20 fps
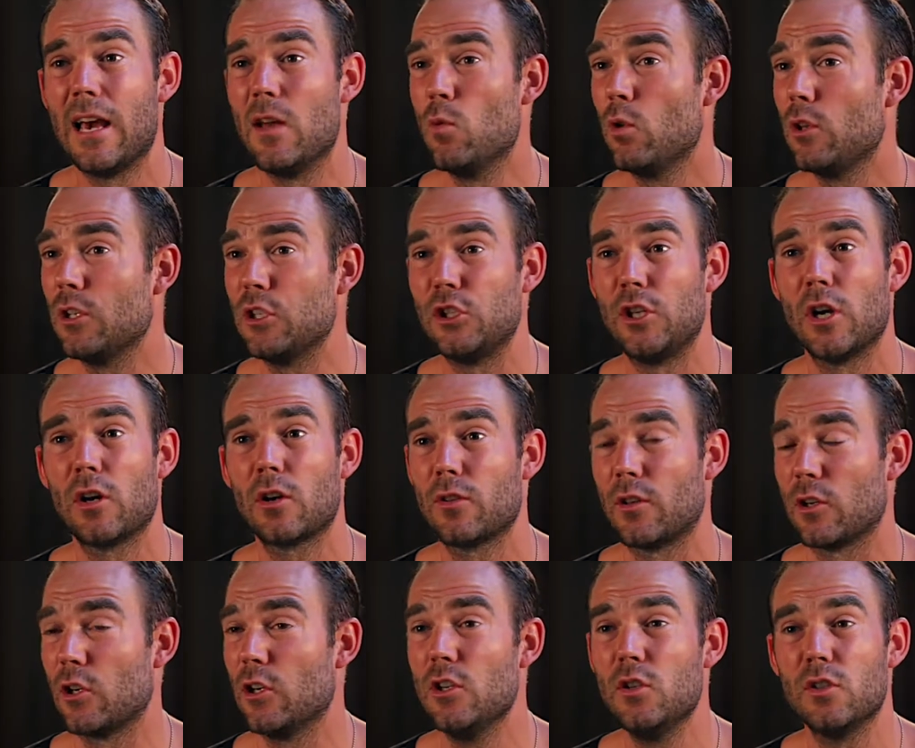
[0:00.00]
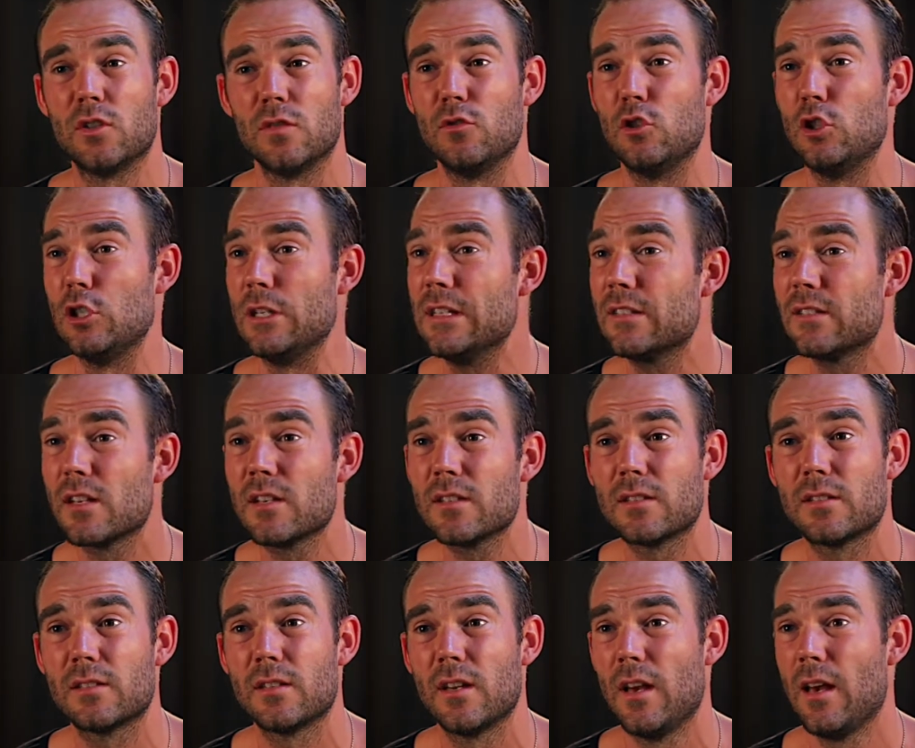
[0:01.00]
and really share the good news of
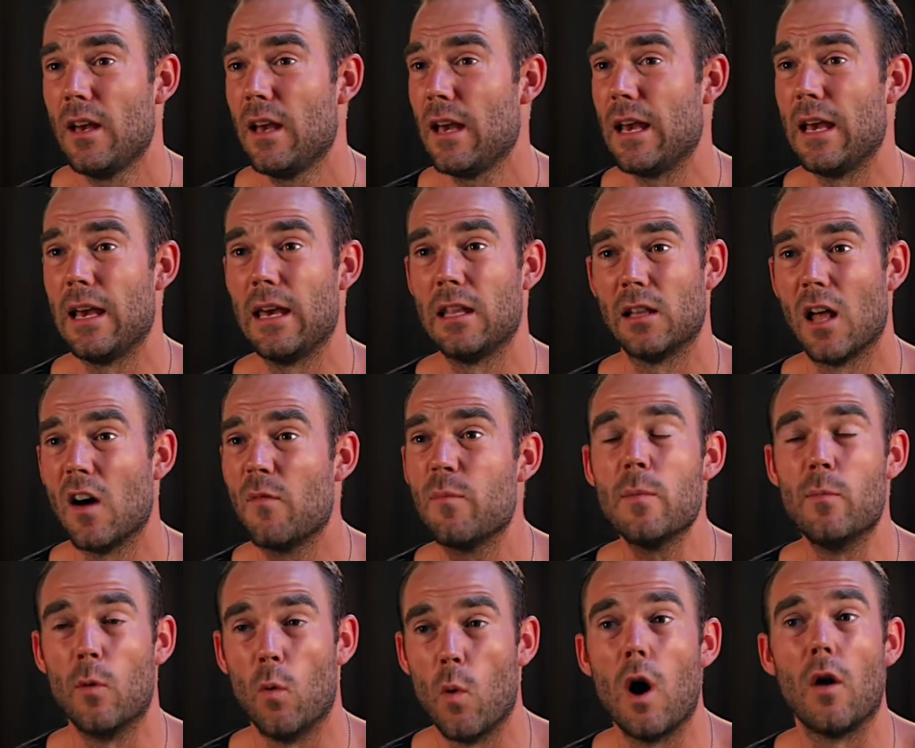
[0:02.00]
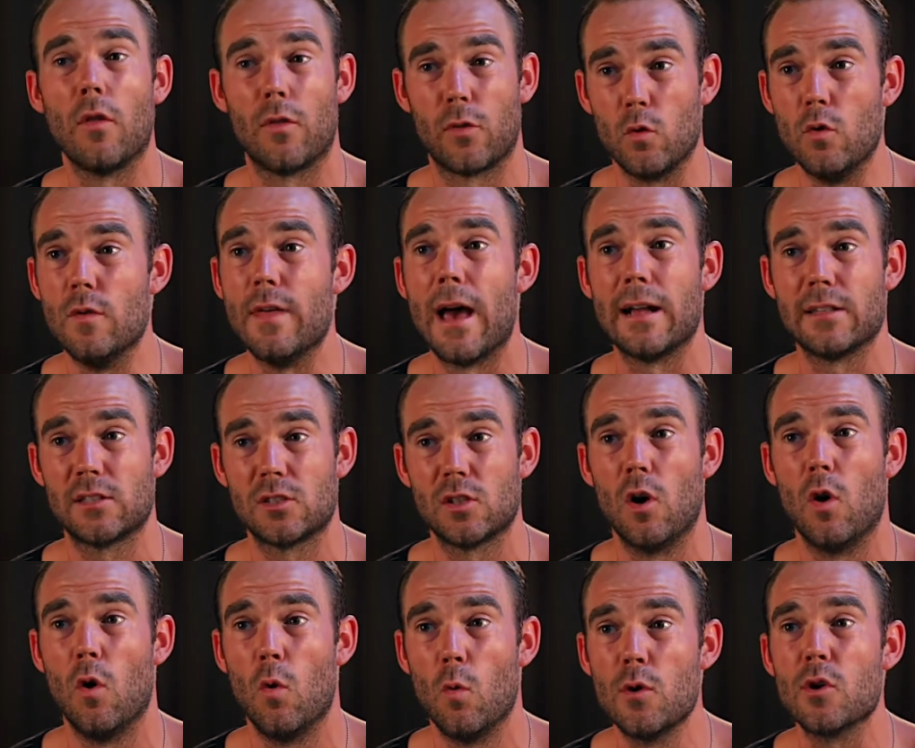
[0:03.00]
Jesus and love people well through that.
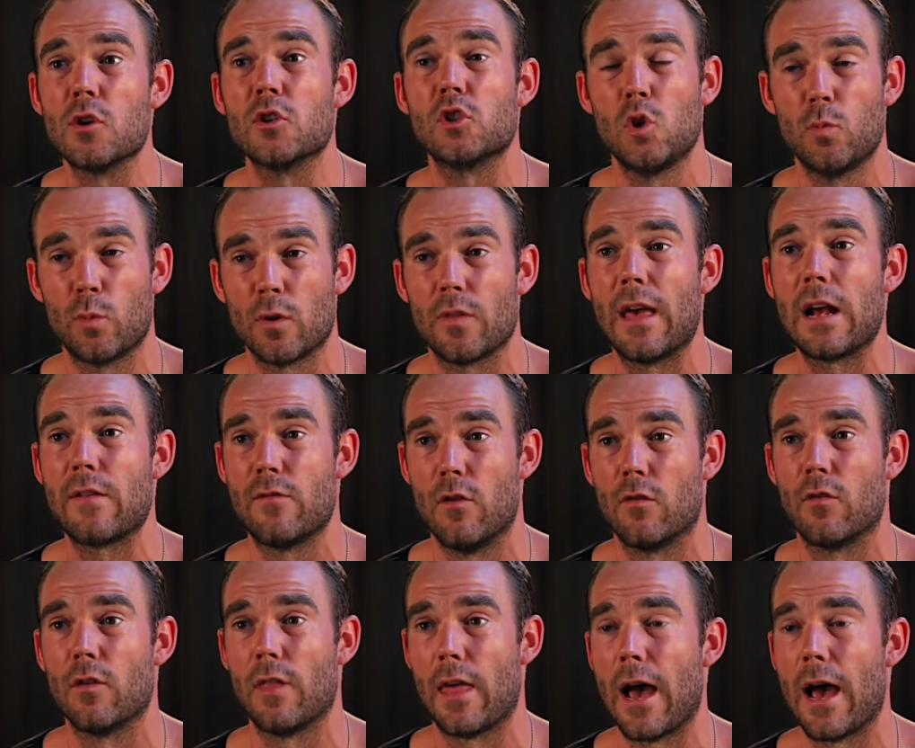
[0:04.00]
So we were super thankful for